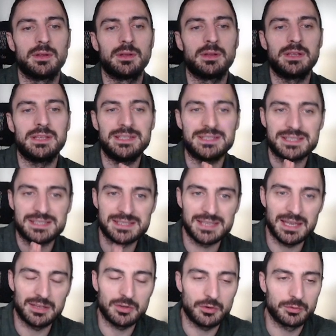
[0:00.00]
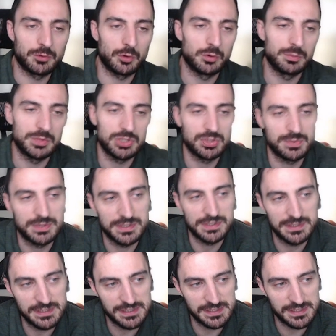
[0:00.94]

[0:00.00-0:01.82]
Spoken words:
instead of going bishop g6.